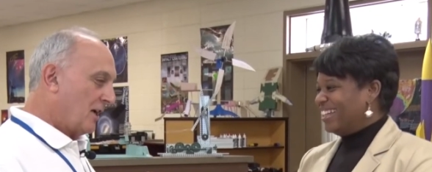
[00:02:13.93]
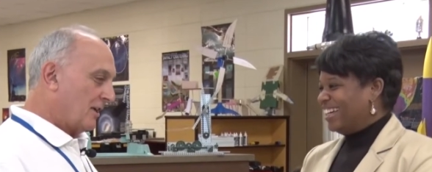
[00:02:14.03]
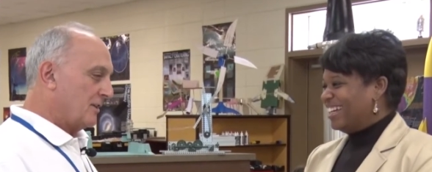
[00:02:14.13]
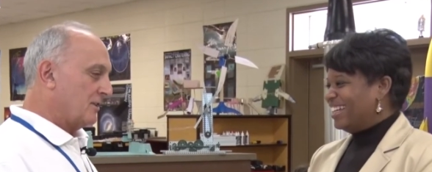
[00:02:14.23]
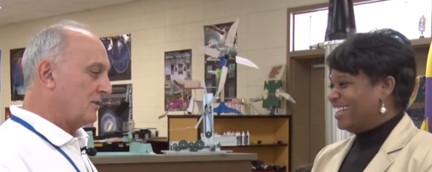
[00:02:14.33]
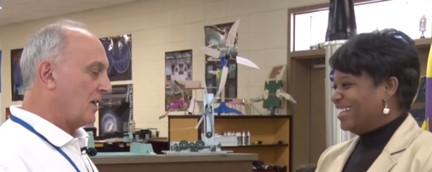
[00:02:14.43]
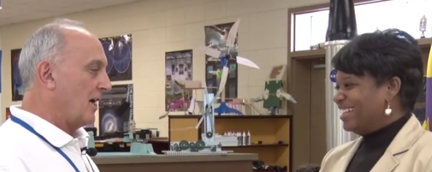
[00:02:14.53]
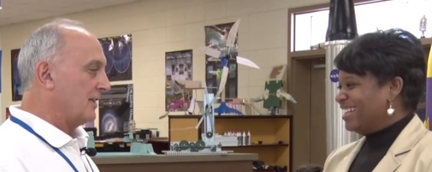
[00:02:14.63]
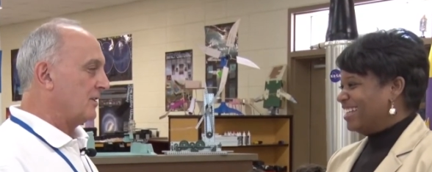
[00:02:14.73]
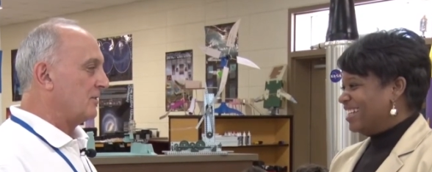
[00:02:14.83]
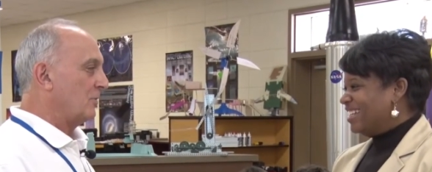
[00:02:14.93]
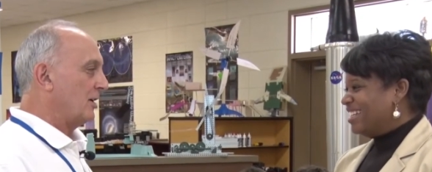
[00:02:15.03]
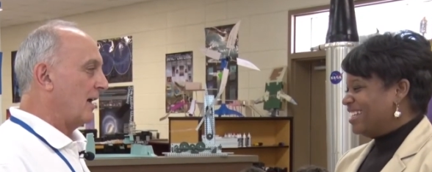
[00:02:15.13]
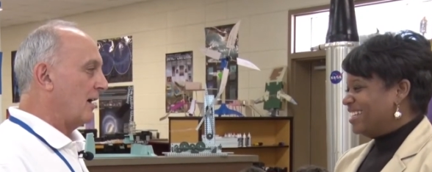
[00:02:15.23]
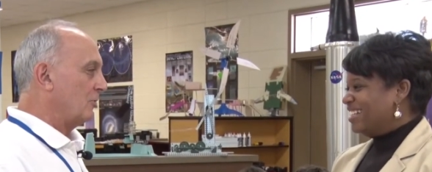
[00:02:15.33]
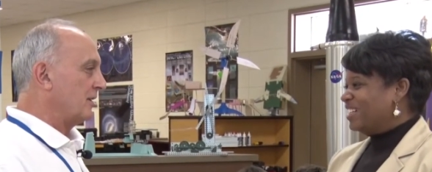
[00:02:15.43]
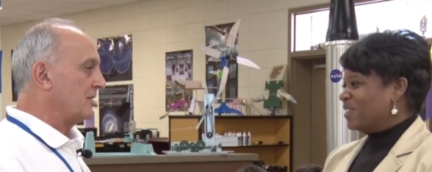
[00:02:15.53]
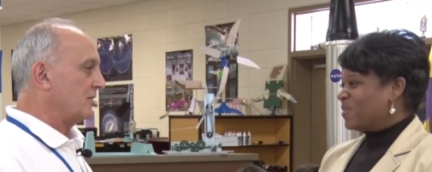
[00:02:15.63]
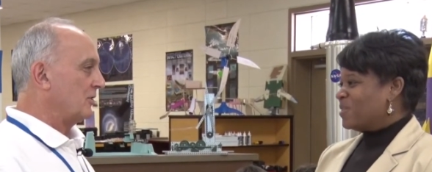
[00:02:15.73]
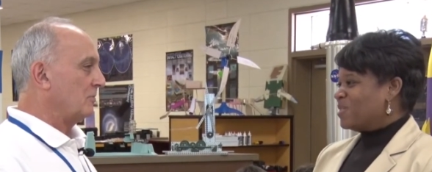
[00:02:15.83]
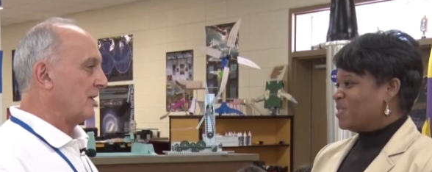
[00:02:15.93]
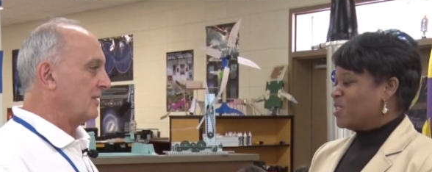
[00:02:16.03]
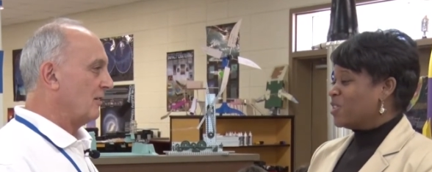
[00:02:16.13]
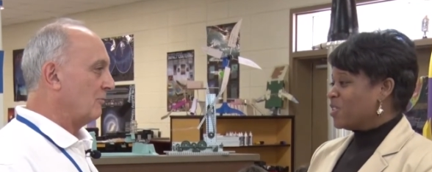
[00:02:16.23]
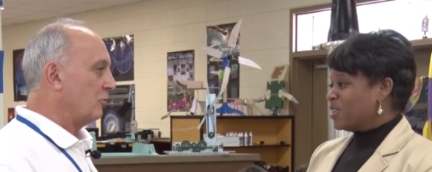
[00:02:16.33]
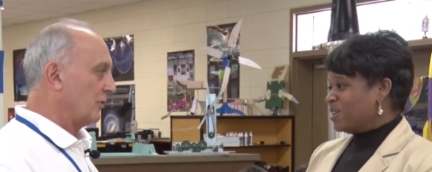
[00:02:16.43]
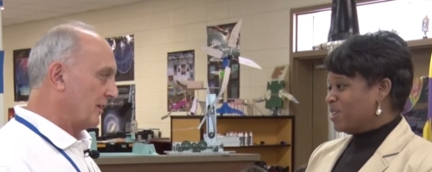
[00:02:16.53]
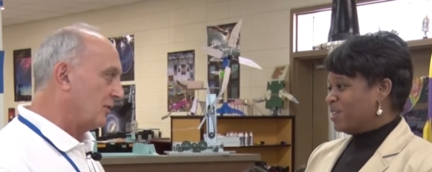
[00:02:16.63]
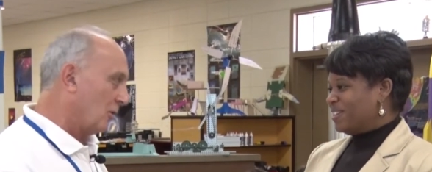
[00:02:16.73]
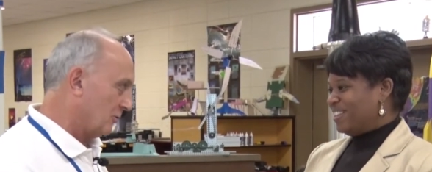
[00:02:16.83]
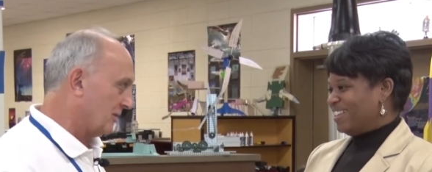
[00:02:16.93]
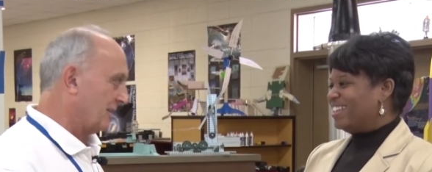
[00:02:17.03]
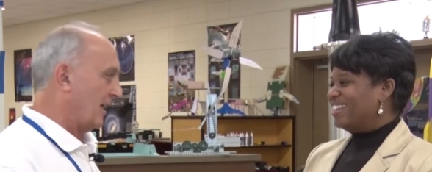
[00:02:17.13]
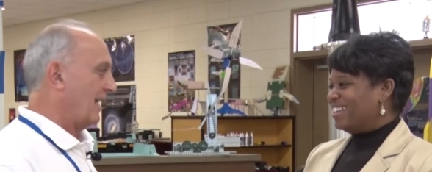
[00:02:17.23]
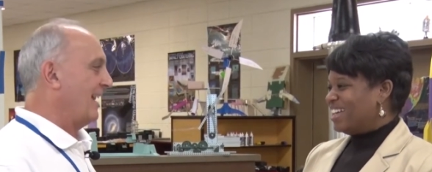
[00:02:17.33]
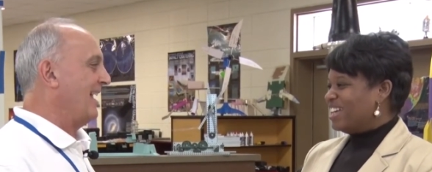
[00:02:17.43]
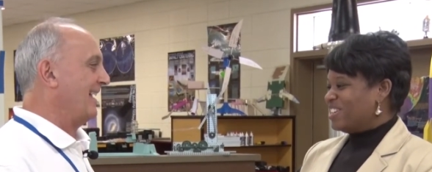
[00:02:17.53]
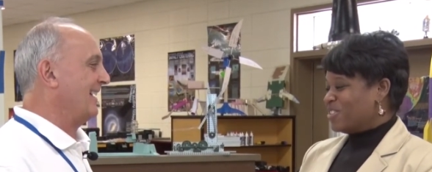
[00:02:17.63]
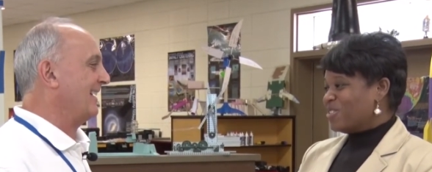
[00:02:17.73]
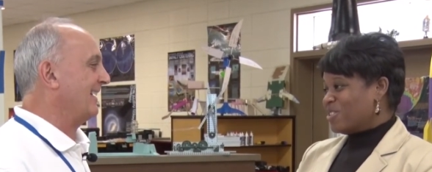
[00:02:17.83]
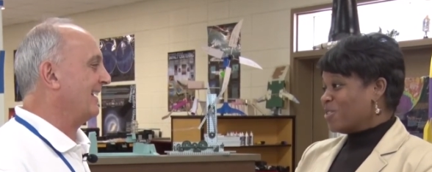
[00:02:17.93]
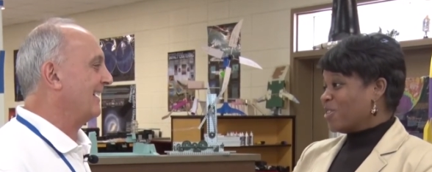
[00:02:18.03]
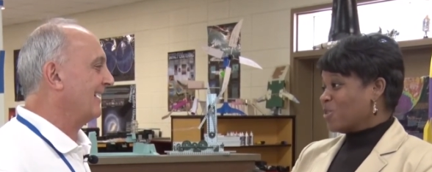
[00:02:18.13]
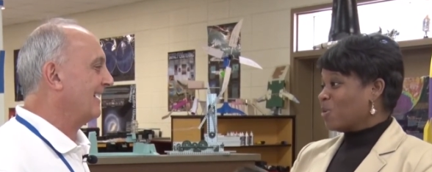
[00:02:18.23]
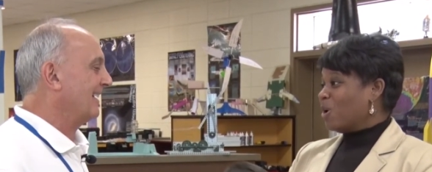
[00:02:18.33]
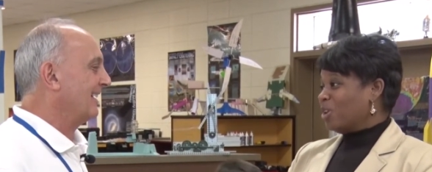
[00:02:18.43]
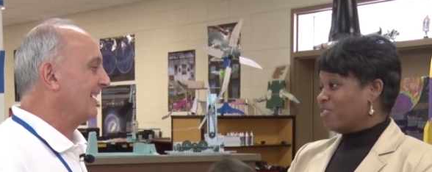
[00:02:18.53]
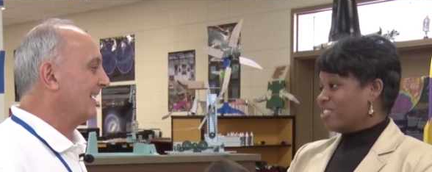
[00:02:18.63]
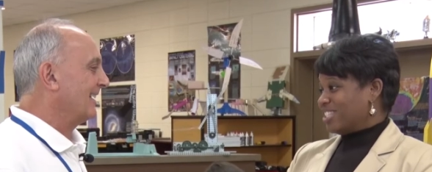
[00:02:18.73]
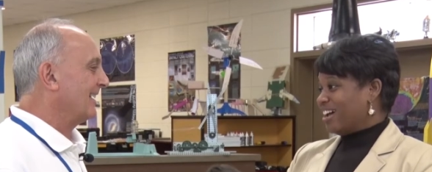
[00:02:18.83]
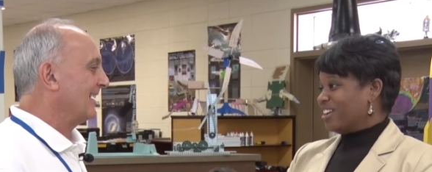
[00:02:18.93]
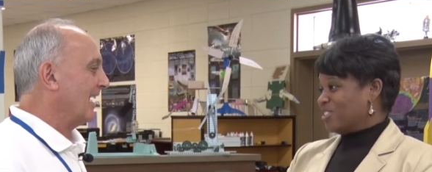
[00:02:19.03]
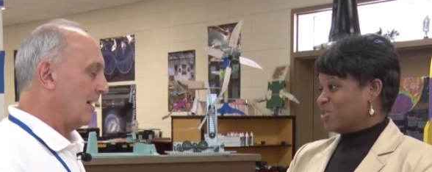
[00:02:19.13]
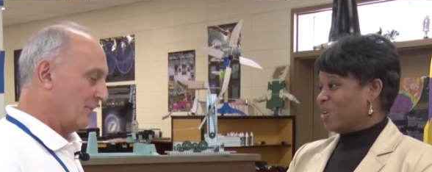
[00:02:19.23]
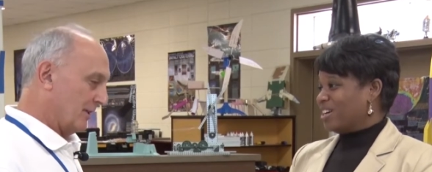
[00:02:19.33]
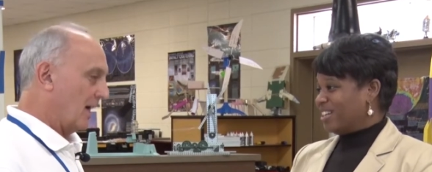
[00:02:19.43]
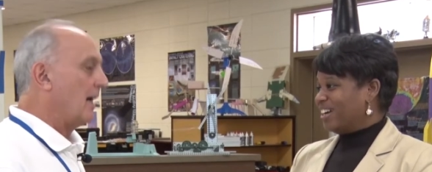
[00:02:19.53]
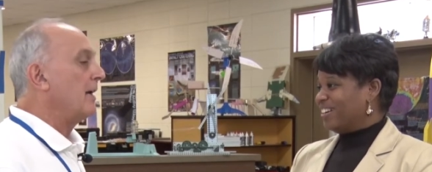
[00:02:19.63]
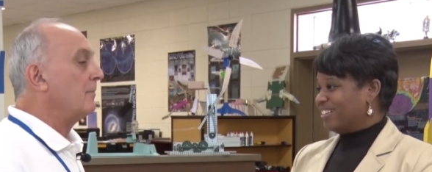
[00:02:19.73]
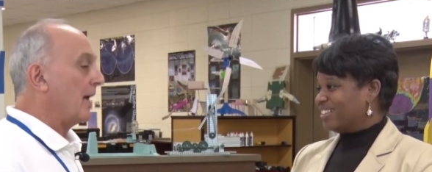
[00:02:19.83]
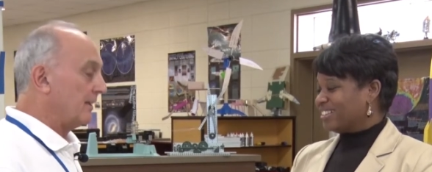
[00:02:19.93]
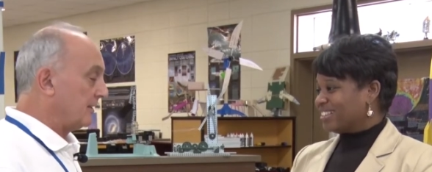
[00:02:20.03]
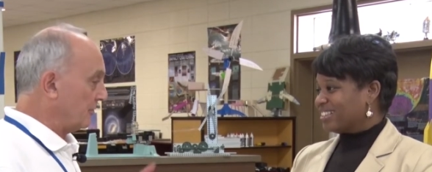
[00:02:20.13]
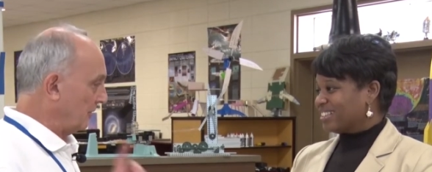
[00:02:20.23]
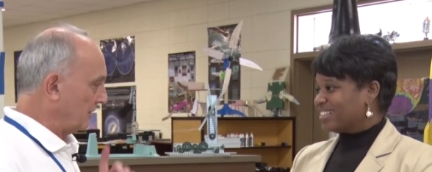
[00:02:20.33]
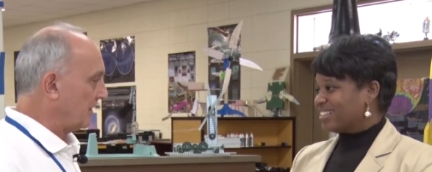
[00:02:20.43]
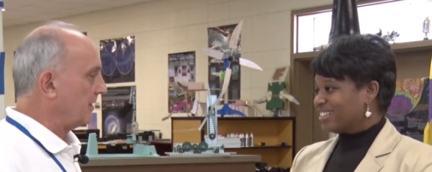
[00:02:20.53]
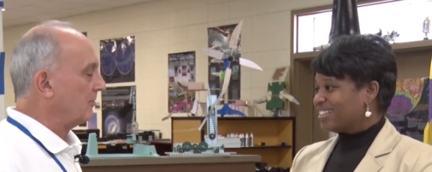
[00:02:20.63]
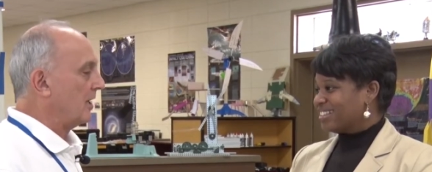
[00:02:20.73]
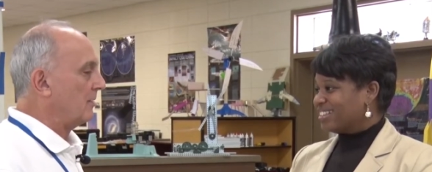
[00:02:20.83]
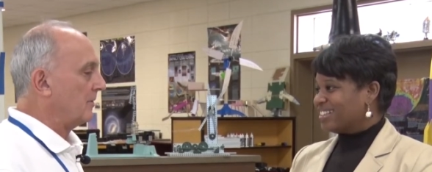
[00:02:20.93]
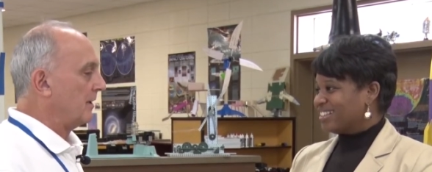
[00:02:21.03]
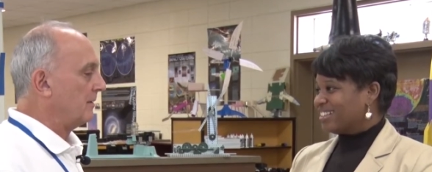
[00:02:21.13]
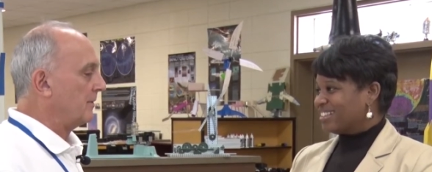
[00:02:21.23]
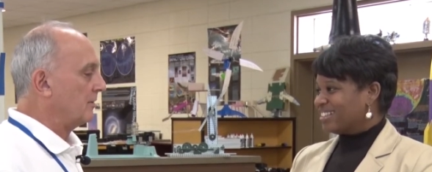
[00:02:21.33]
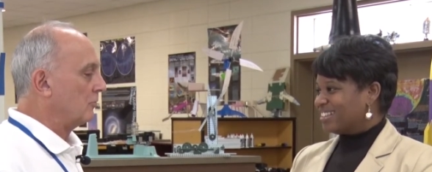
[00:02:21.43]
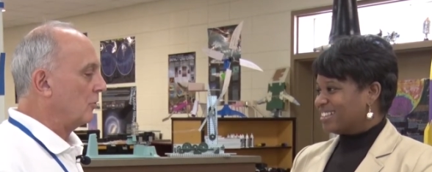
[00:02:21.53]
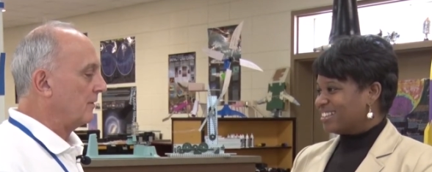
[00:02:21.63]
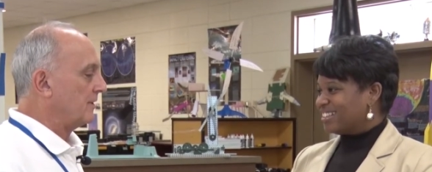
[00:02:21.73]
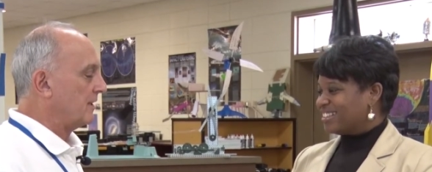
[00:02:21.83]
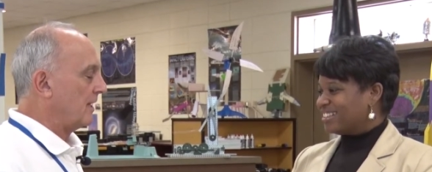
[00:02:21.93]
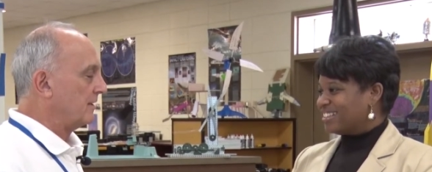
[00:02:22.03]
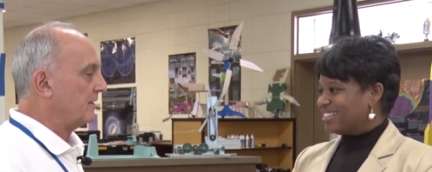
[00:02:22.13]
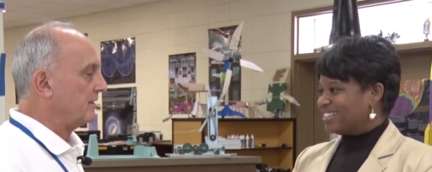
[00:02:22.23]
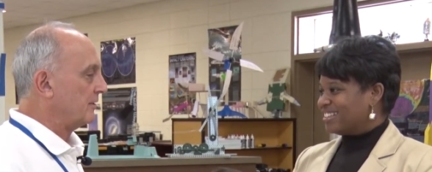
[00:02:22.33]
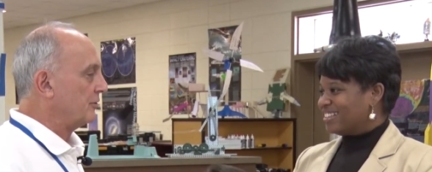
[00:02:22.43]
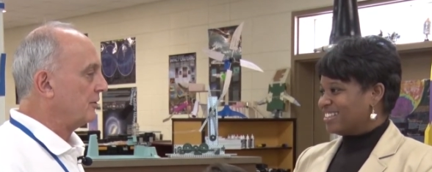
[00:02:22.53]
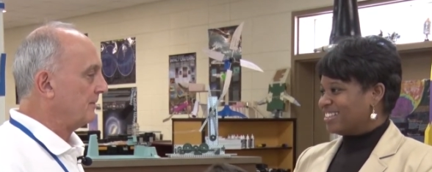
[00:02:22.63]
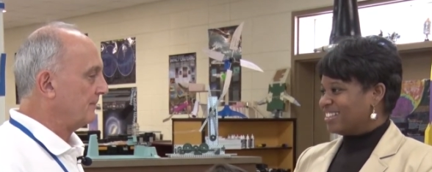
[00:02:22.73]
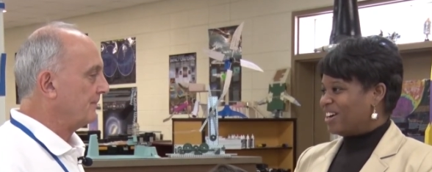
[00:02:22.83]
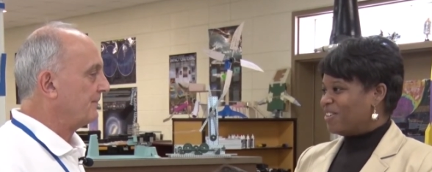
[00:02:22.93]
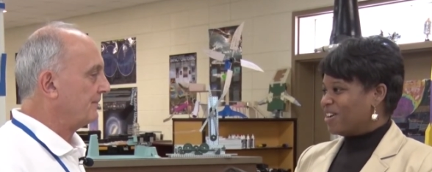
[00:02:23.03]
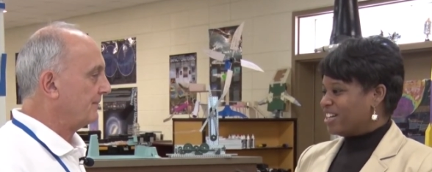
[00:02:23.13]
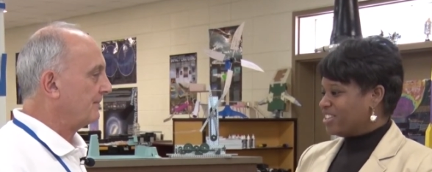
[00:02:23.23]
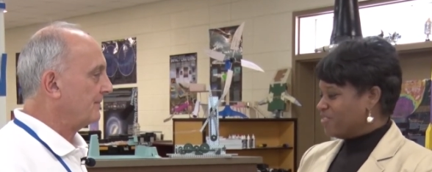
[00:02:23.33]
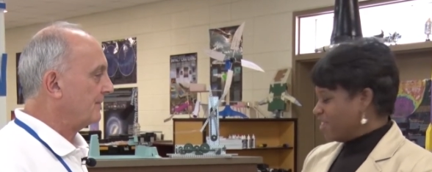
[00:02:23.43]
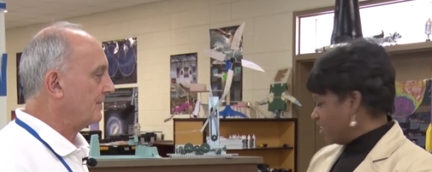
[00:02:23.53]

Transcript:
Speaker 1: not as a scientist, but I would consider myself pretty close to that.
Speaker 2: You're, you're in the role of a scientist I'm right now. I am you're exactly
Speaker 1: right. I'm, I'm, in the role of a scientist this year.
Speaker 2: All right, and you